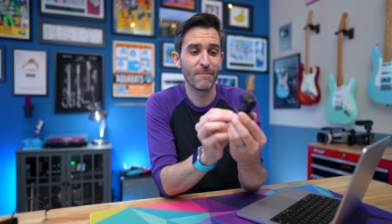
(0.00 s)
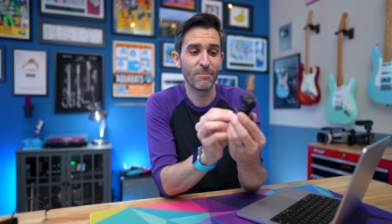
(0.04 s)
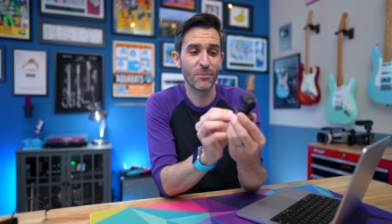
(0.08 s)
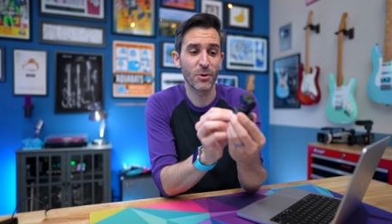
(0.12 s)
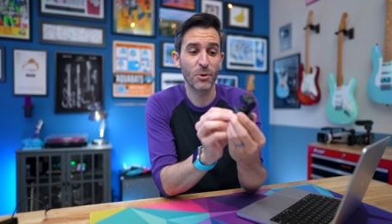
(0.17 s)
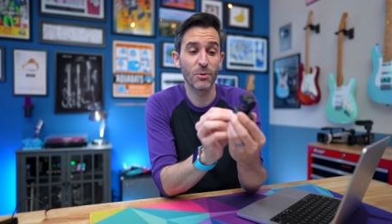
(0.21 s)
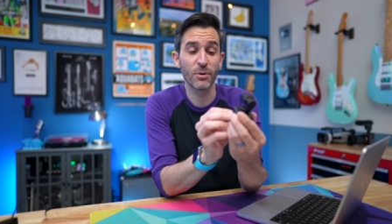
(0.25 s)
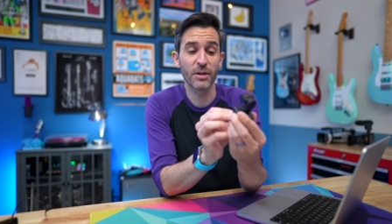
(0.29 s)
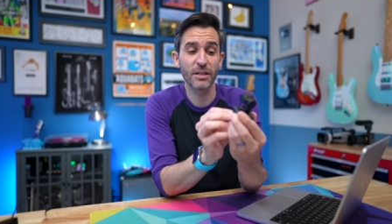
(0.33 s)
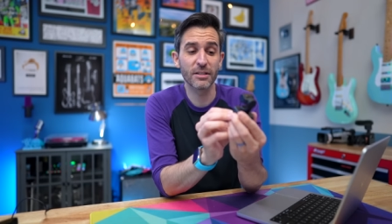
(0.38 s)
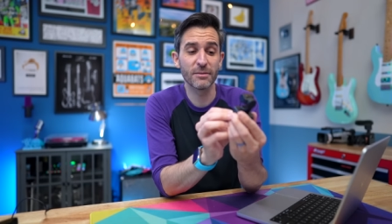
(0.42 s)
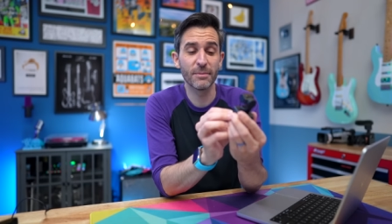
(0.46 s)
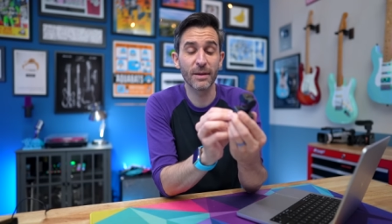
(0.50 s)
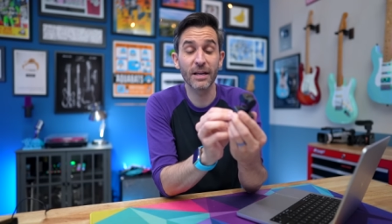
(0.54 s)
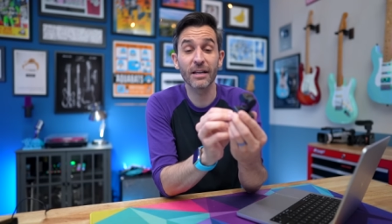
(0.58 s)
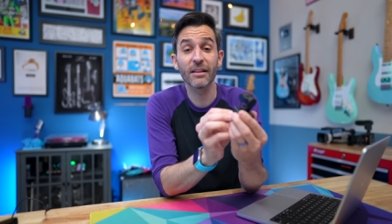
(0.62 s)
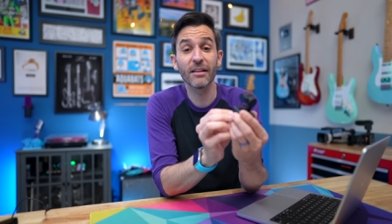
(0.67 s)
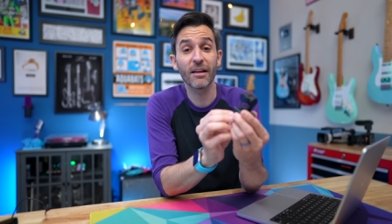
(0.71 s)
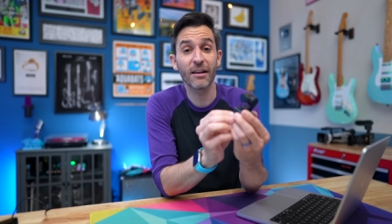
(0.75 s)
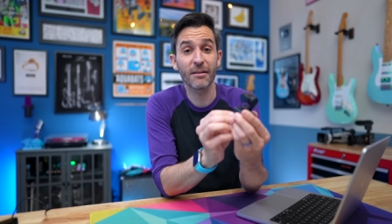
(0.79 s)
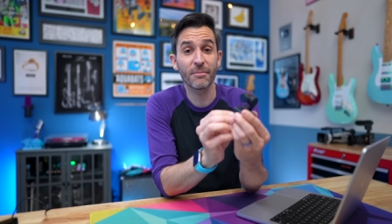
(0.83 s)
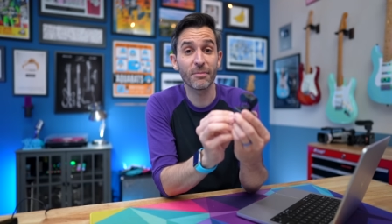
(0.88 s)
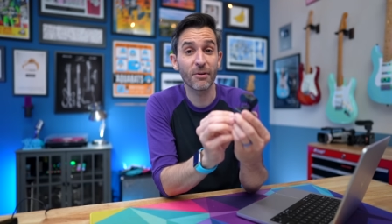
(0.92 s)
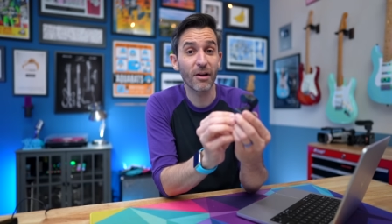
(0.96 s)
going to make a
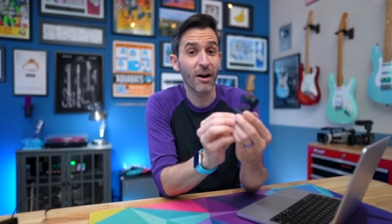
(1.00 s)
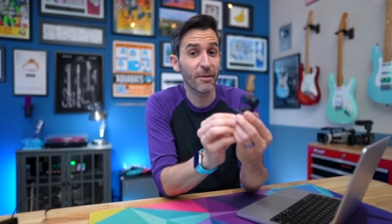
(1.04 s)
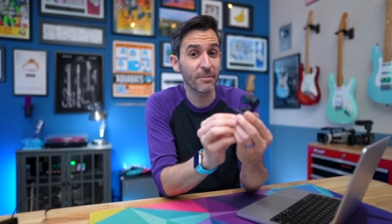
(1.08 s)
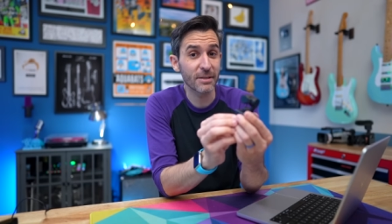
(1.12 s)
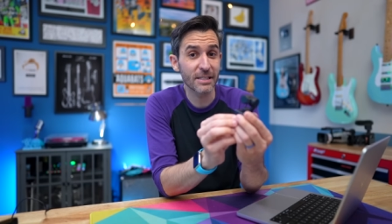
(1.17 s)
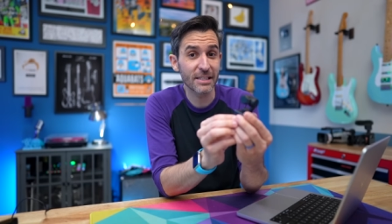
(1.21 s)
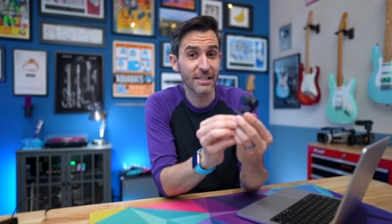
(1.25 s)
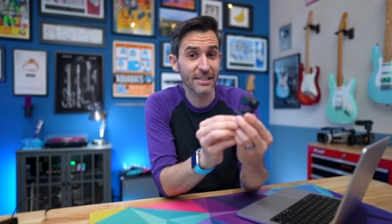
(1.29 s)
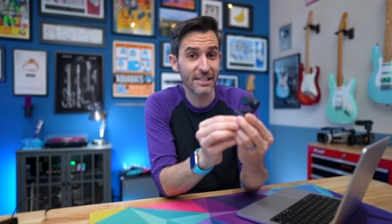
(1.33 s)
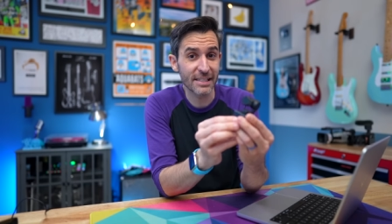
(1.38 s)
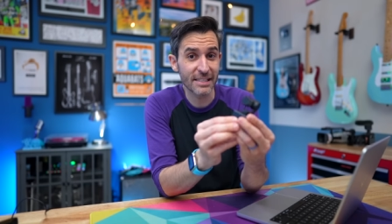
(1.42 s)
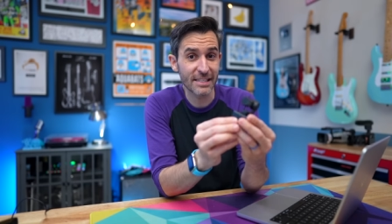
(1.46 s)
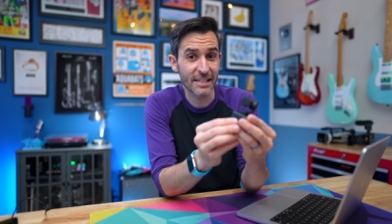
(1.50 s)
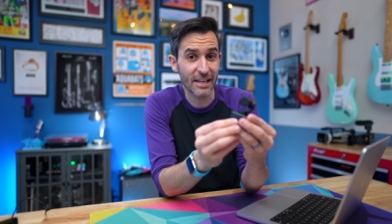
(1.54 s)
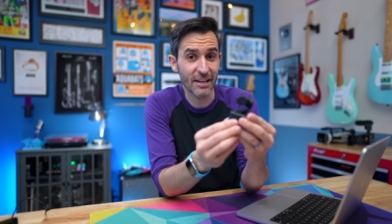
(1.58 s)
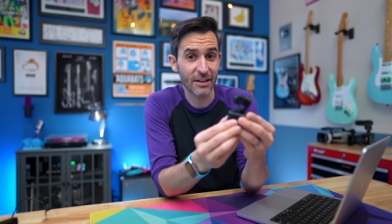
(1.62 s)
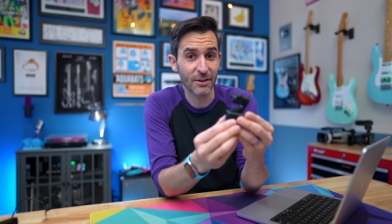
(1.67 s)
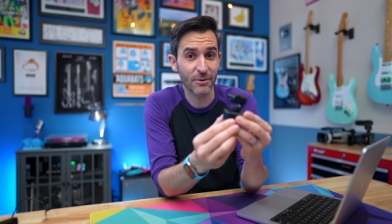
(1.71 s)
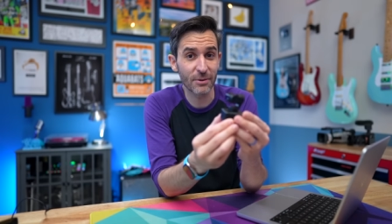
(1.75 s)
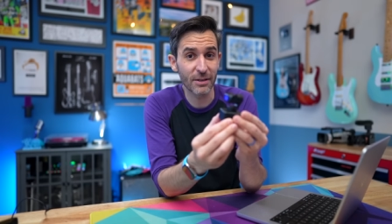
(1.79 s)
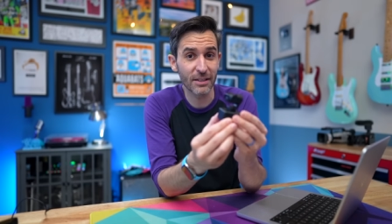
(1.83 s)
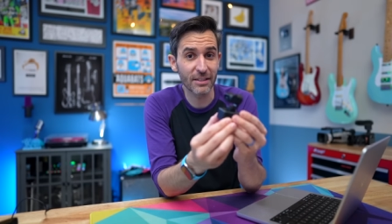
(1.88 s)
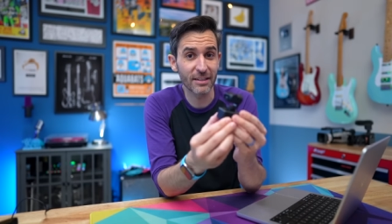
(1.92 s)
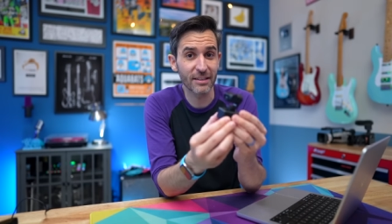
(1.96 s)
lot of promises it's not
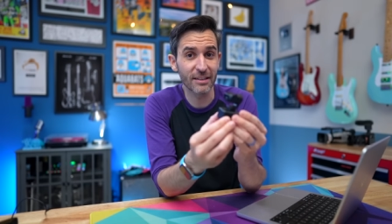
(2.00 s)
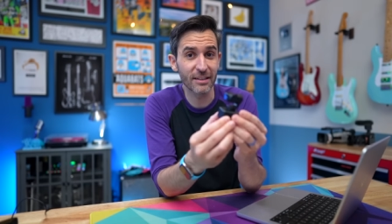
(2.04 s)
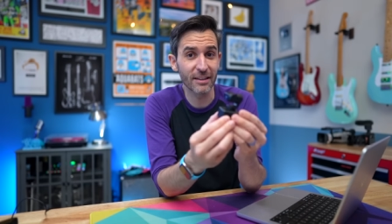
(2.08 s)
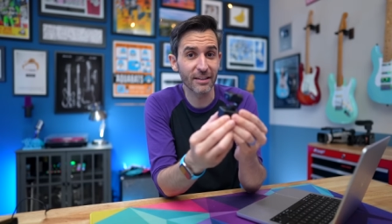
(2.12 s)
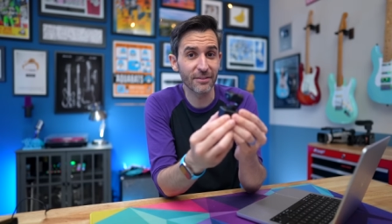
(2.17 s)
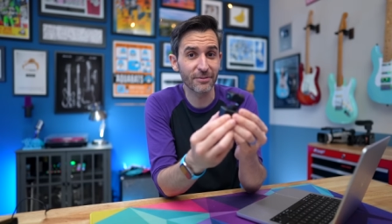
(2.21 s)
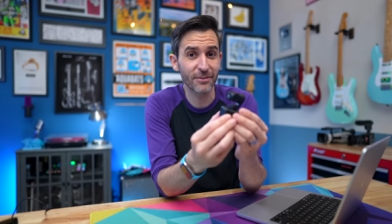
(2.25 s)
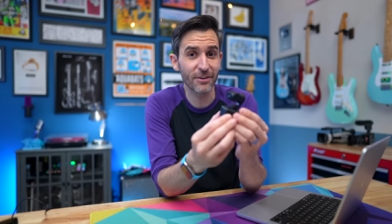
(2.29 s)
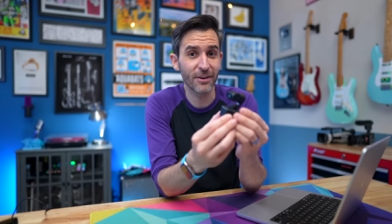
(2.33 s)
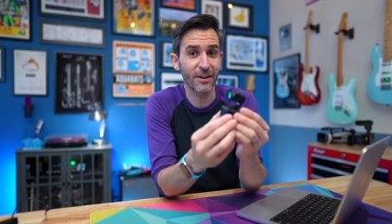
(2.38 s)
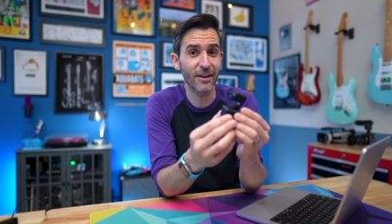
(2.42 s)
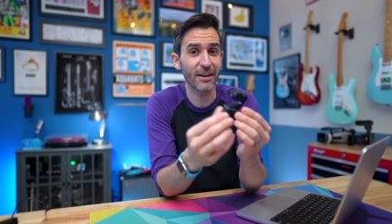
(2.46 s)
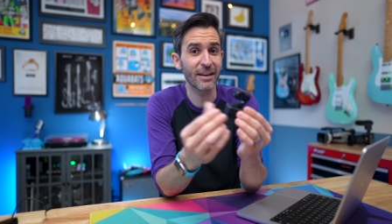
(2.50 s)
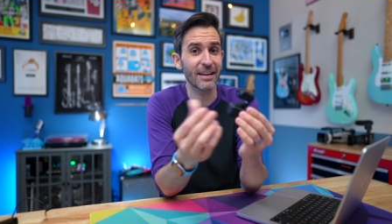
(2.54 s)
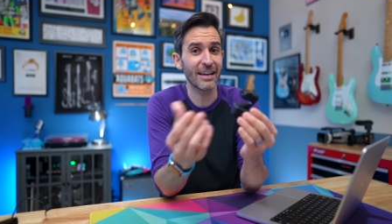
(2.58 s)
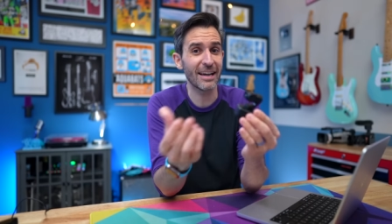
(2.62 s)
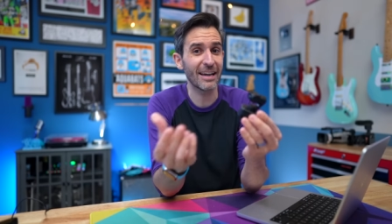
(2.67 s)
going to deliver on,